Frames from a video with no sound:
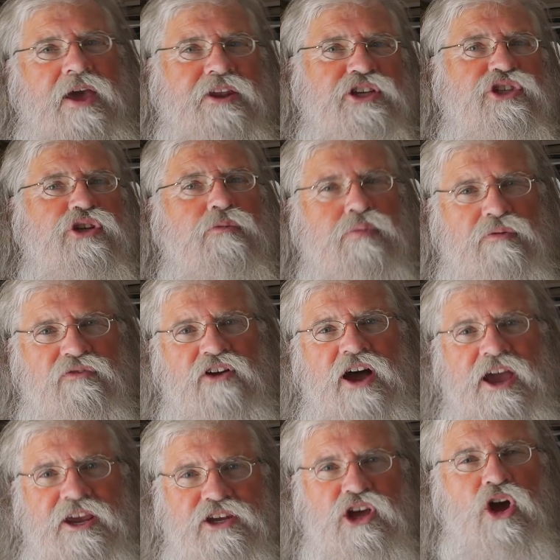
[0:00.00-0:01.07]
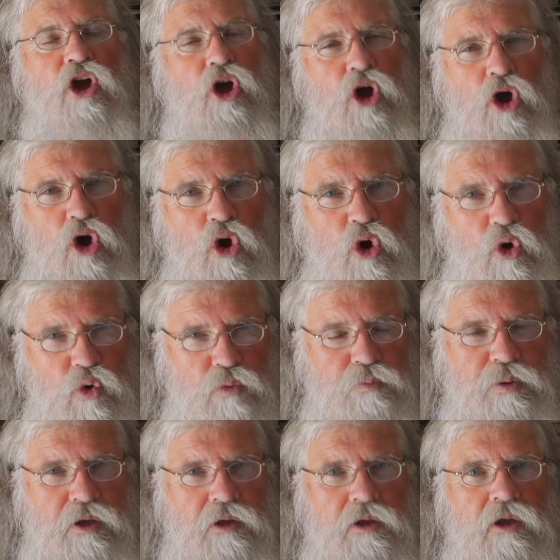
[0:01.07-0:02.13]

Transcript: that is to provide hope.